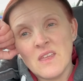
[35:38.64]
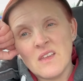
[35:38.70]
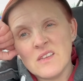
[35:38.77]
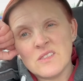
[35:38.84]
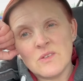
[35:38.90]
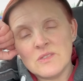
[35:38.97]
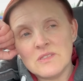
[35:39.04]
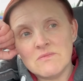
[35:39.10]

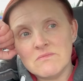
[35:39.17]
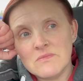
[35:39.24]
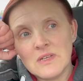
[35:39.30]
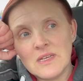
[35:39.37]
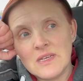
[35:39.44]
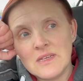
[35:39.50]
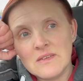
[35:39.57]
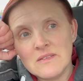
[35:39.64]
So I didn't
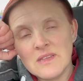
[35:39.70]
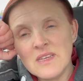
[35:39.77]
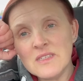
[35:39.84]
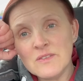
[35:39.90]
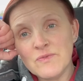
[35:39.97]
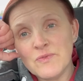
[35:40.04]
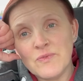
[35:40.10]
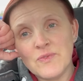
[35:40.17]
really, there's
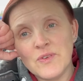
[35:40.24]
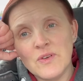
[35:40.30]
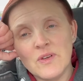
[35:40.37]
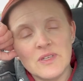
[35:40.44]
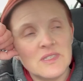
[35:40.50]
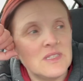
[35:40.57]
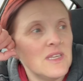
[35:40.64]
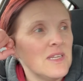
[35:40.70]
a few
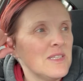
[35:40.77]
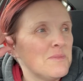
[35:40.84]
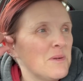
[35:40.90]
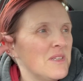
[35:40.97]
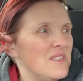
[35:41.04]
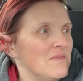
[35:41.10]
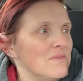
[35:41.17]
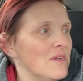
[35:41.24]
nice things, but
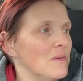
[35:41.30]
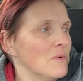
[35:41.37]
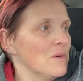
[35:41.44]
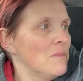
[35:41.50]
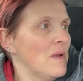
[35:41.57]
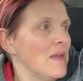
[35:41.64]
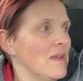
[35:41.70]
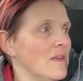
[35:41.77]
I didn't really want
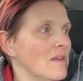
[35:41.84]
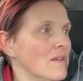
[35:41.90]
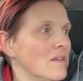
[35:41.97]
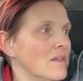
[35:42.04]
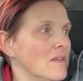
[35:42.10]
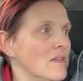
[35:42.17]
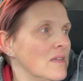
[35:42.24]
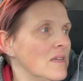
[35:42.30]
to pay
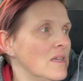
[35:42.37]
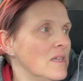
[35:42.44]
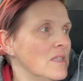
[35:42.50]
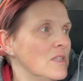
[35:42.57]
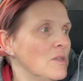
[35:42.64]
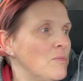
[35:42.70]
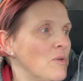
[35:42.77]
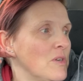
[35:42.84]

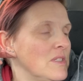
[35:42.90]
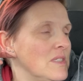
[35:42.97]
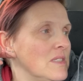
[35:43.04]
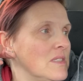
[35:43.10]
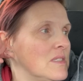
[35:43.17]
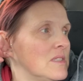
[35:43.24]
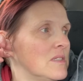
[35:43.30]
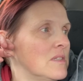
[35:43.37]
the
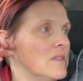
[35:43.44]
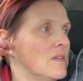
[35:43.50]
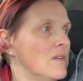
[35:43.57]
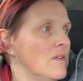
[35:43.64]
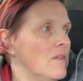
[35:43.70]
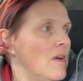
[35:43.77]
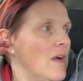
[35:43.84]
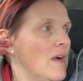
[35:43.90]
prices.
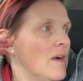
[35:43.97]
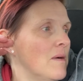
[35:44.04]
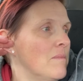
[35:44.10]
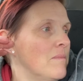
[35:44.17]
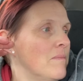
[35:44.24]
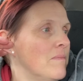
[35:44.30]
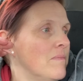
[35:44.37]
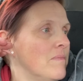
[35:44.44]
I
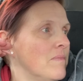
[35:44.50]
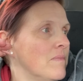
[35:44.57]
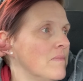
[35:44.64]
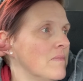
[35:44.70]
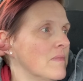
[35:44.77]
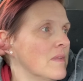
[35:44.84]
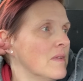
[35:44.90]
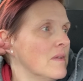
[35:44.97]
don't
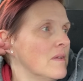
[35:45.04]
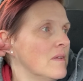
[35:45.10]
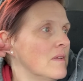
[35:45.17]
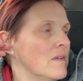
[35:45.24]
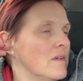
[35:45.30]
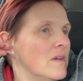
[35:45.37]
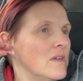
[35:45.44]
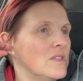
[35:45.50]

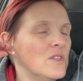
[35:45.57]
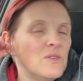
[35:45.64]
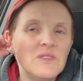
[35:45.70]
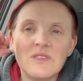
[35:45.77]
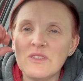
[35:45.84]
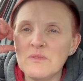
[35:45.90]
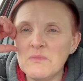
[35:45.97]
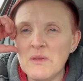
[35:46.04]
know, is
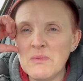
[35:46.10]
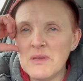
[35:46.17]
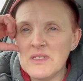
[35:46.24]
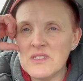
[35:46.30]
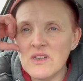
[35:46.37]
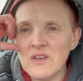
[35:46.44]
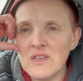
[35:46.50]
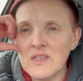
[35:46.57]
that just me being
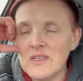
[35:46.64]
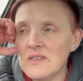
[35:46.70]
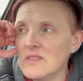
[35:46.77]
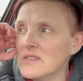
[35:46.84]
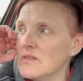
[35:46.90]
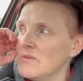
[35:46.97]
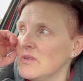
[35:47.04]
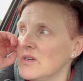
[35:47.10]
tight? I
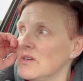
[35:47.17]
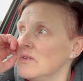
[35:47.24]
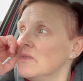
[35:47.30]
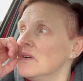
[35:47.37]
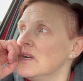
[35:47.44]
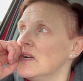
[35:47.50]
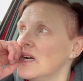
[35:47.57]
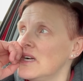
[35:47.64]
don't know.
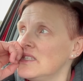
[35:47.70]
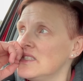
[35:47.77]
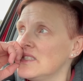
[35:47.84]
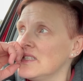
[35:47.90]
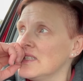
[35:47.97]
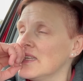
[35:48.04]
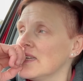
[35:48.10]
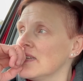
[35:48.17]
I just
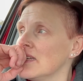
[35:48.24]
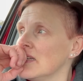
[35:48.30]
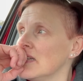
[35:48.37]
think they're